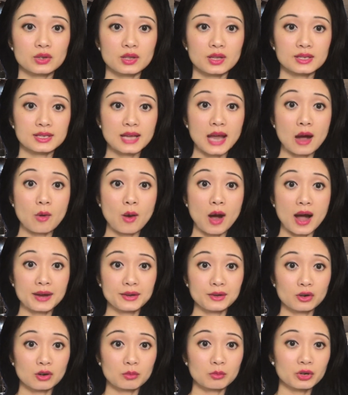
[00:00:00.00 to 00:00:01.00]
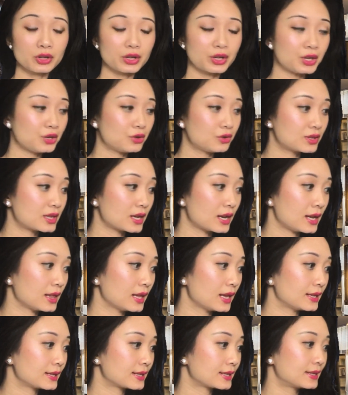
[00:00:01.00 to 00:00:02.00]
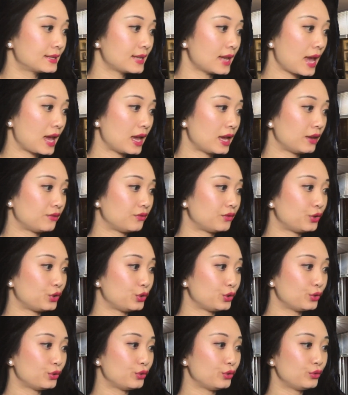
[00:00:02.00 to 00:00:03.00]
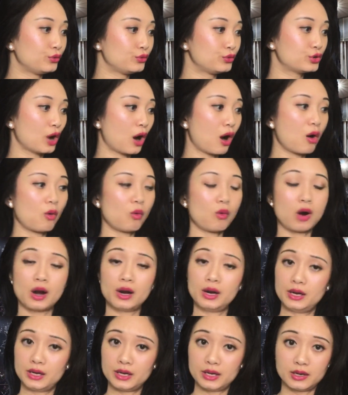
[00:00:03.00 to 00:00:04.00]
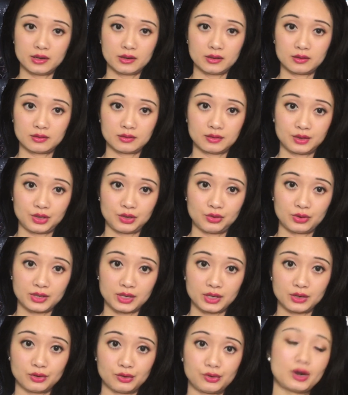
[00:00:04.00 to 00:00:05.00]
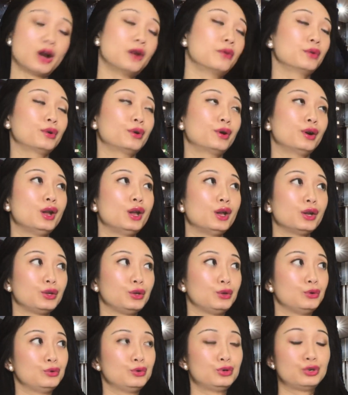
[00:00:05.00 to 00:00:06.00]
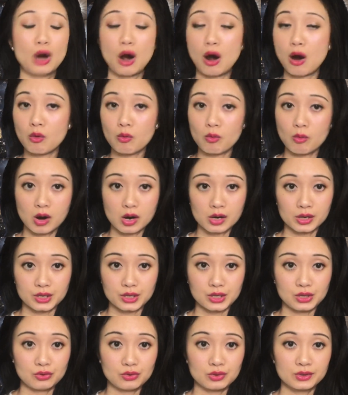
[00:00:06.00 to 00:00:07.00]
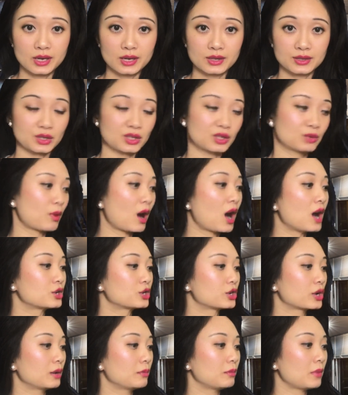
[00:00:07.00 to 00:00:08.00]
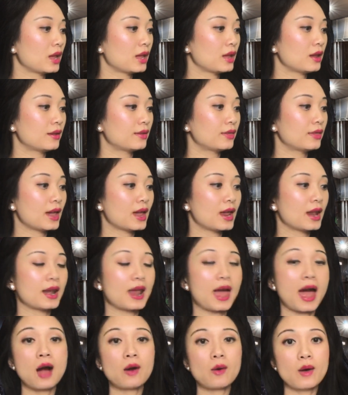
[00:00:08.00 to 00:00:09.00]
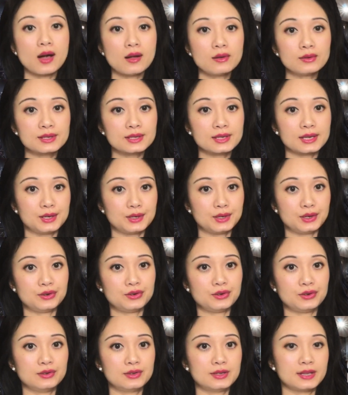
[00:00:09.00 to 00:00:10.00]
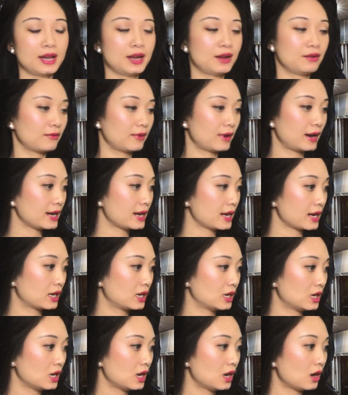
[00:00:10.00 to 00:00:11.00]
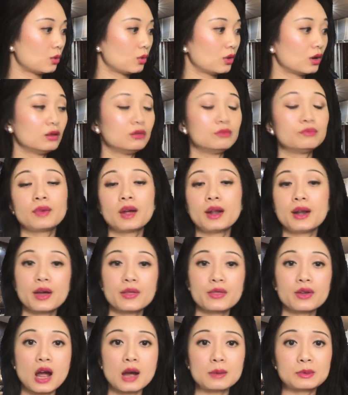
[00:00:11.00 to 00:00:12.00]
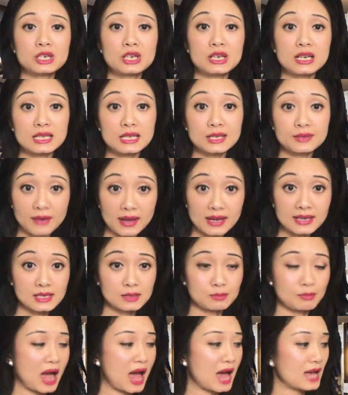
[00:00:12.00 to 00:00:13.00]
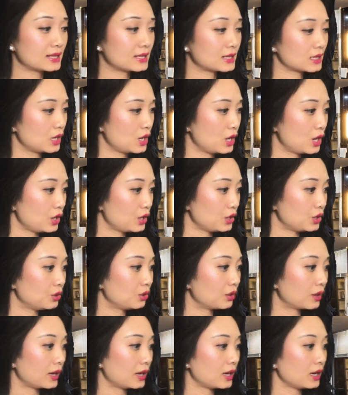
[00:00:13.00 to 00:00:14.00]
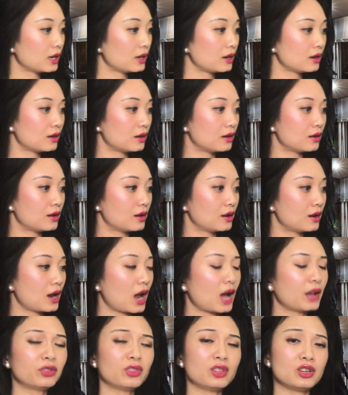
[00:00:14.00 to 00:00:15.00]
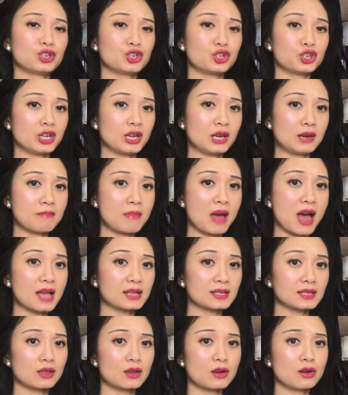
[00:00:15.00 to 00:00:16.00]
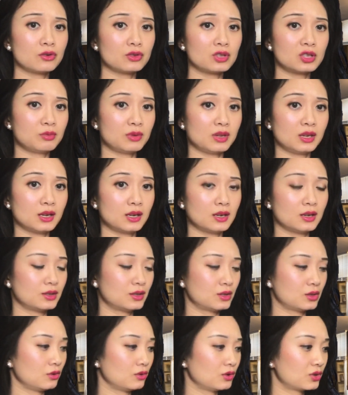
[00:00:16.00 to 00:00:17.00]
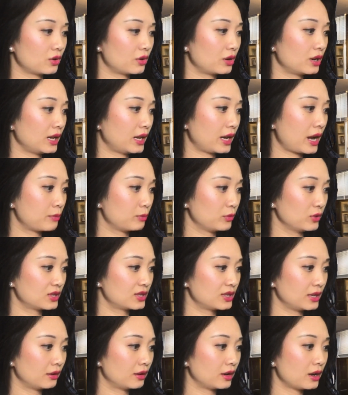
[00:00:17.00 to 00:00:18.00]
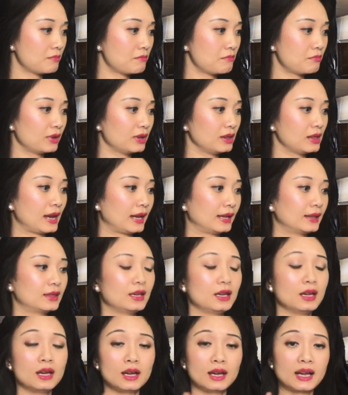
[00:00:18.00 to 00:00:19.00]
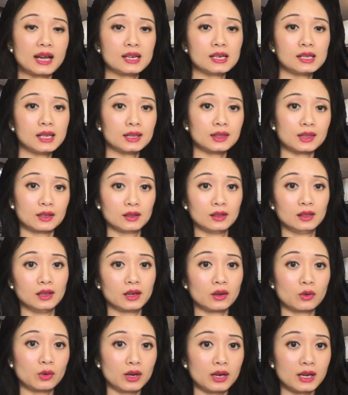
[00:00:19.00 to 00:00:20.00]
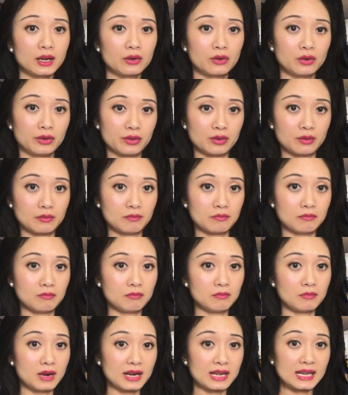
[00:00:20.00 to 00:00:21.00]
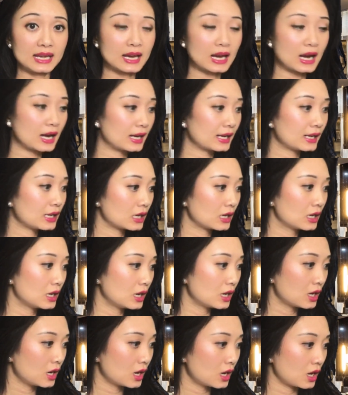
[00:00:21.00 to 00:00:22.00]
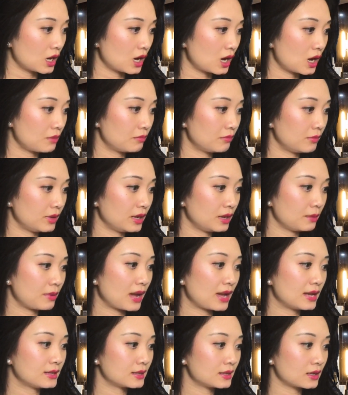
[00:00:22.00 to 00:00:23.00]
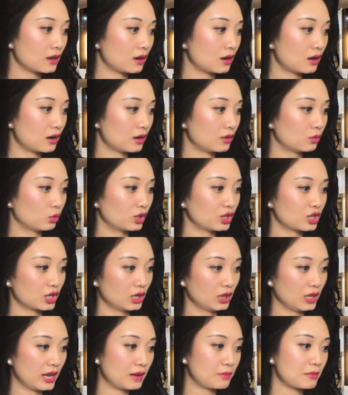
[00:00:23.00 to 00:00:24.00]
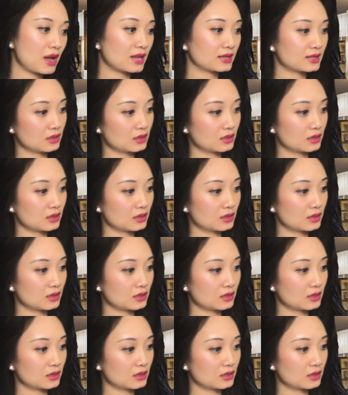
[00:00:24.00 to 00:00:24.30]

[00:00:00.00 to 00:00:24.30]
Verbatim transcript: that's how I normally use it. Let's say you don't want to use it in your toner, you don't want to use it as a spot treatment, then how else can you use it, right? Well, another option is face mask you can not the sheet mask those because those already come with serum but like the kind of like the liquid or the muddy kind um, it depends on which clay mask